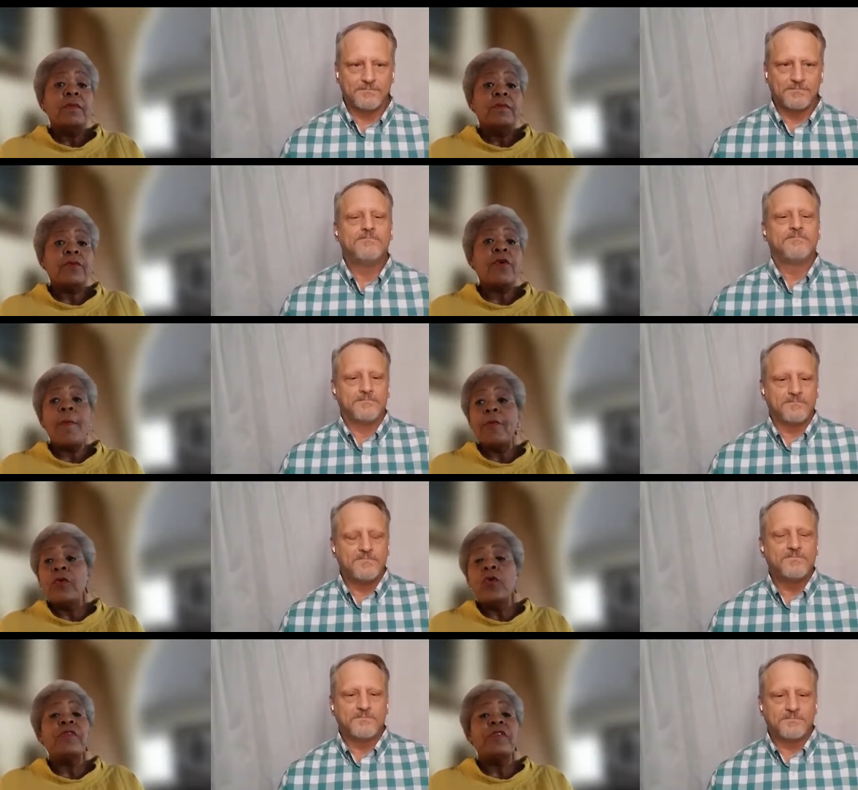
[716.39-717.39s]
Speaker 1: The trauma
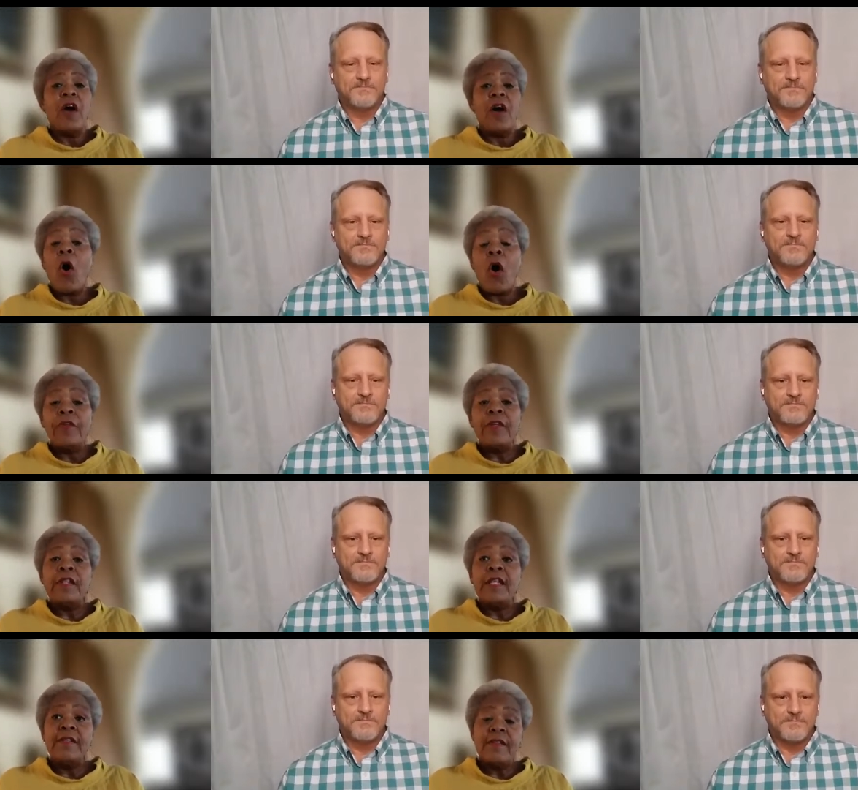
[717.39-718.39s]
rooms and all the
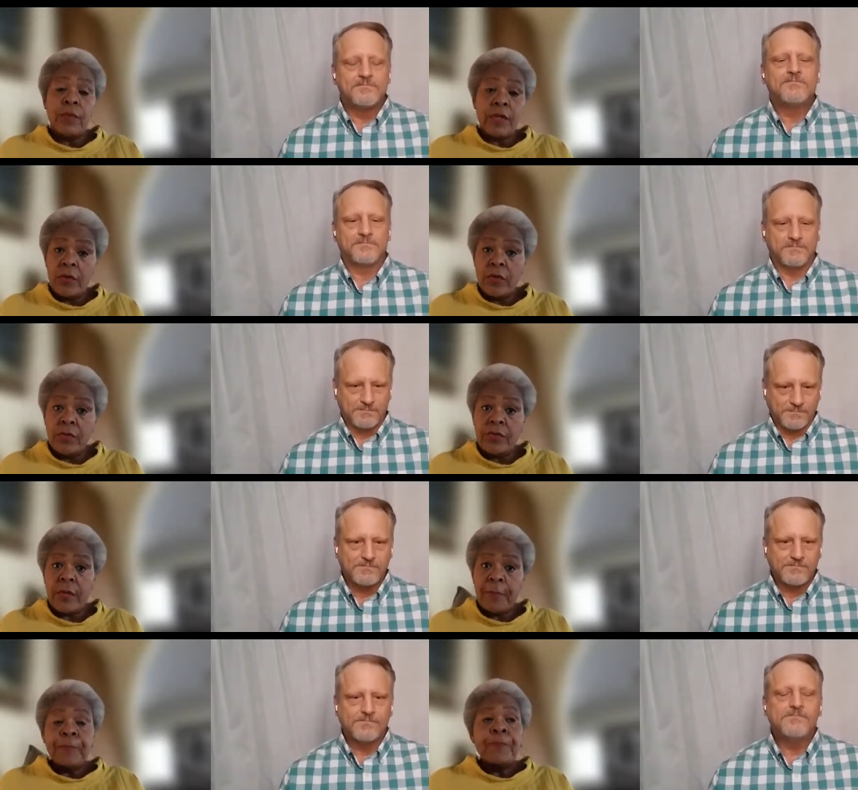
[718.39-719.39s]
things that we used
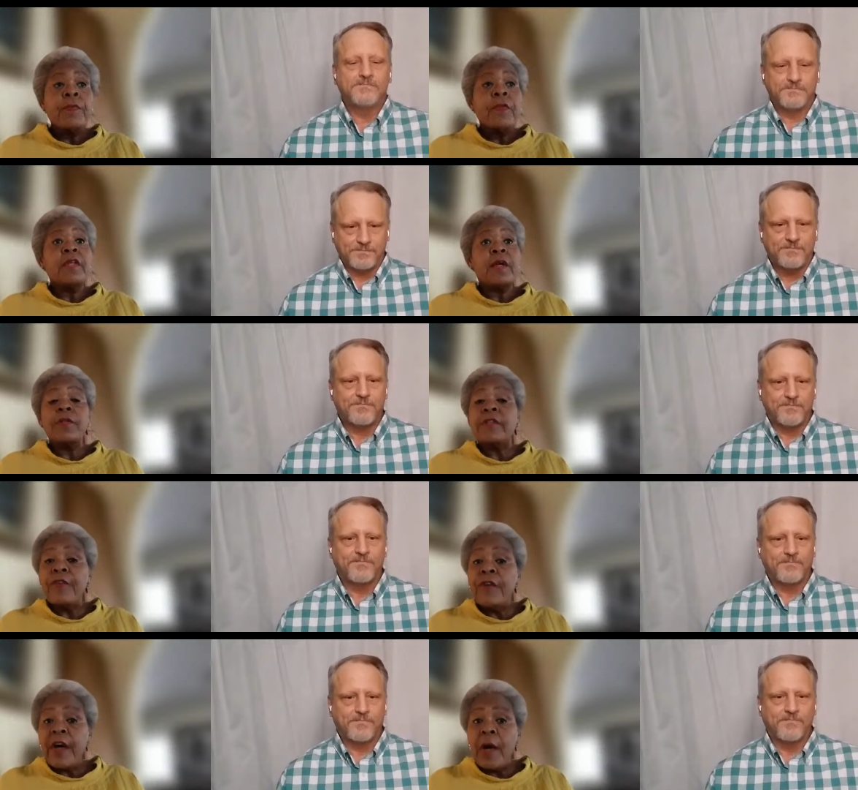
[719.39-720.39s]
that
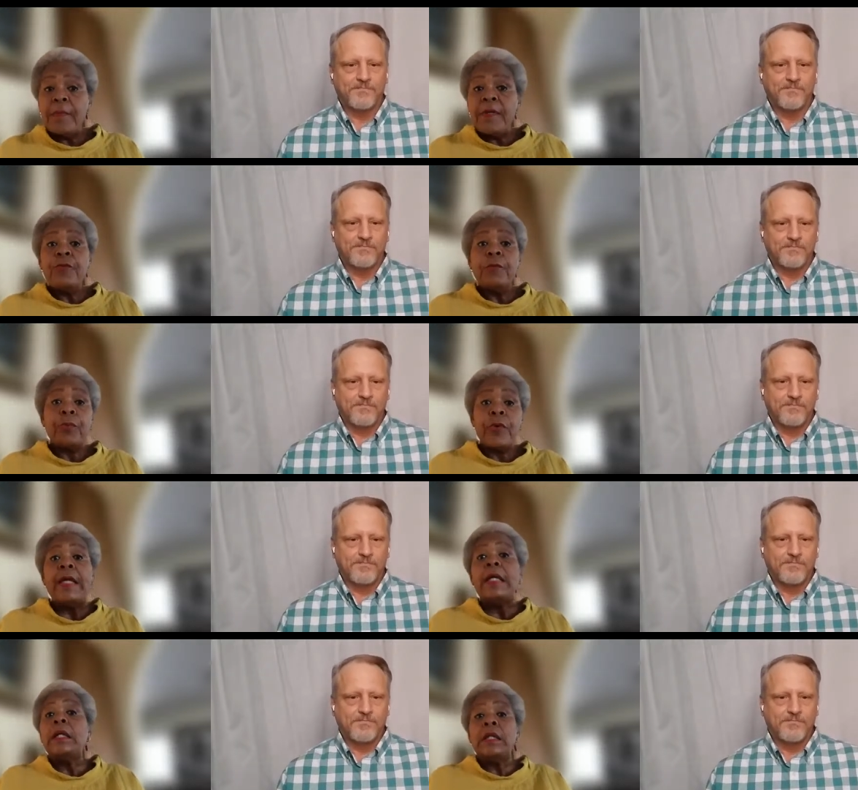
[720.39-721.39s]
different companies would
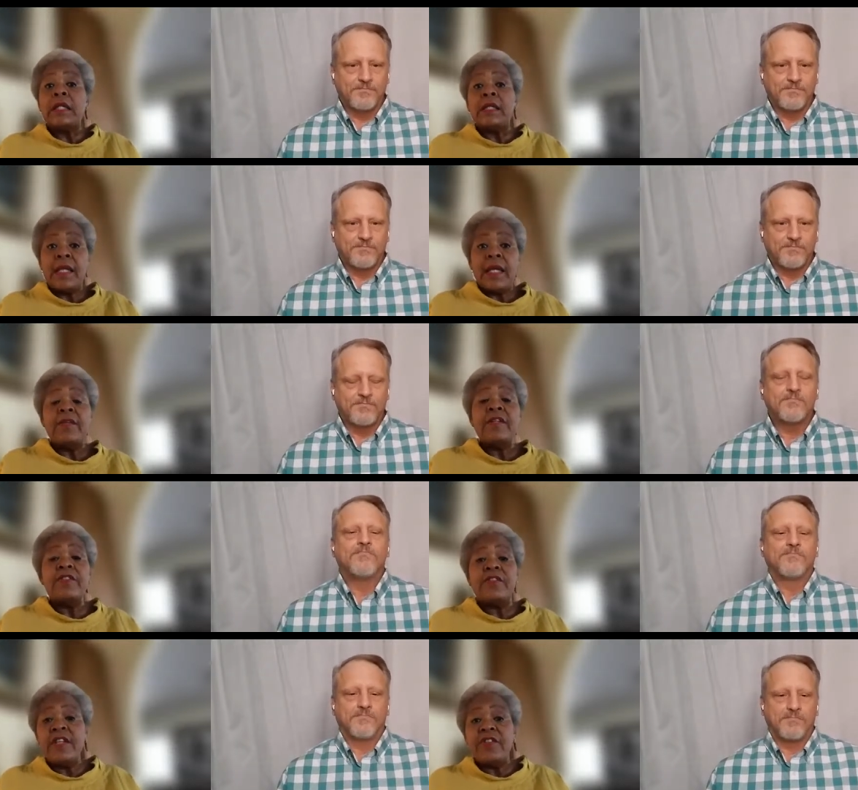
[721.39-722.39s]
bring the things
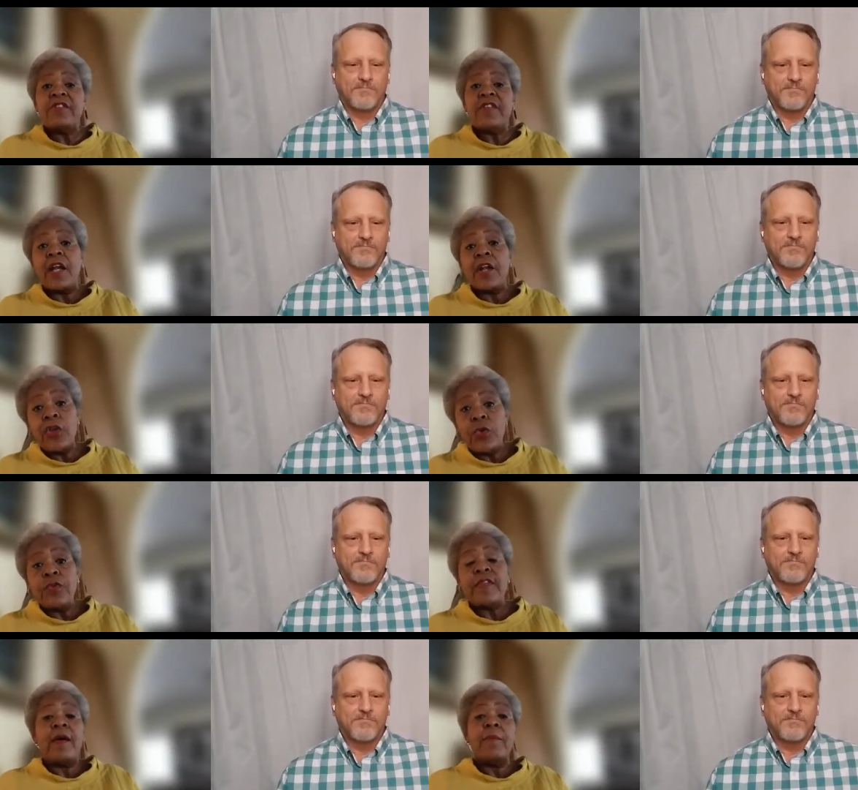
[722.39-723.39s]
and teach us how to use
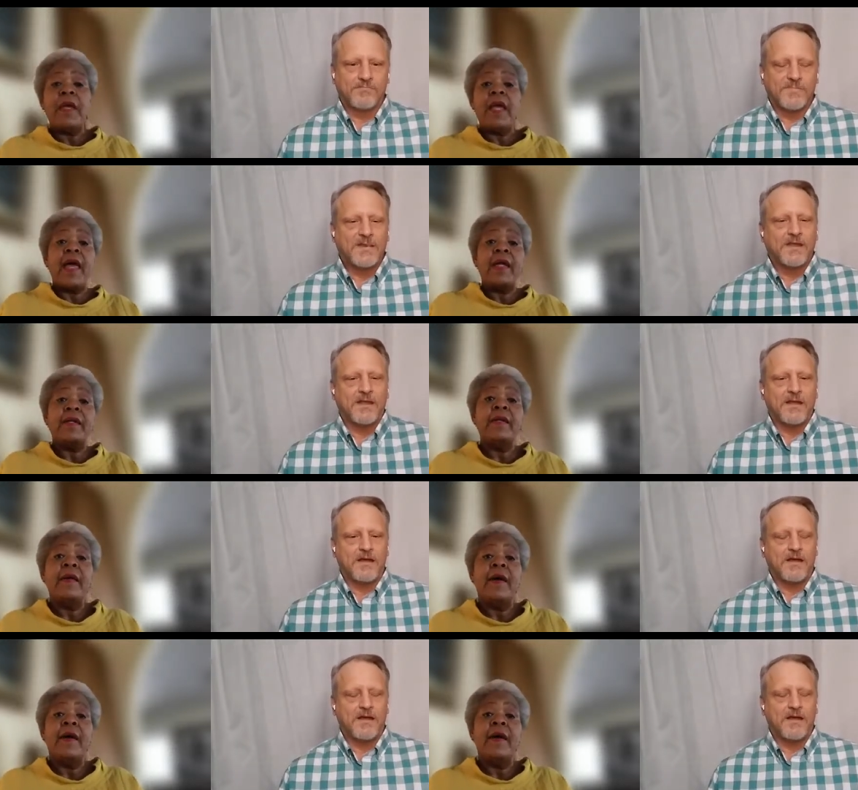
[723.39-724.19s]
them. And